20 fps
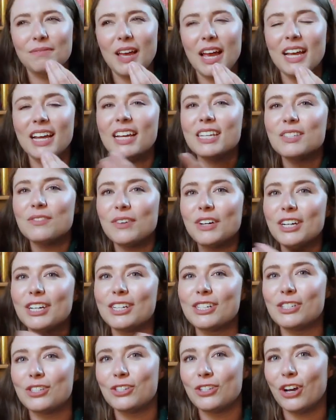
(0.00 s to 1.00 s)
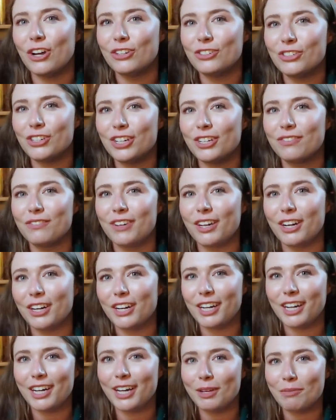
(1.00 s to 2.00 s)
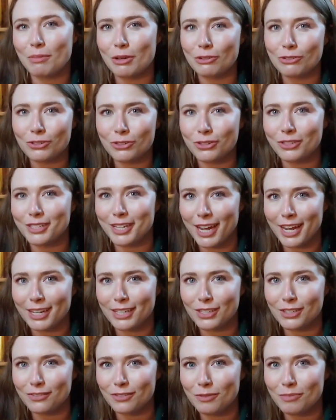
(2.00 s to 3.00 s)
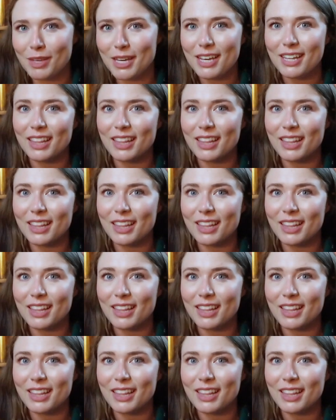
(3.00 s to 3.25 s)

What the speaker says: I guess very nostalgic, very emotional ties for me,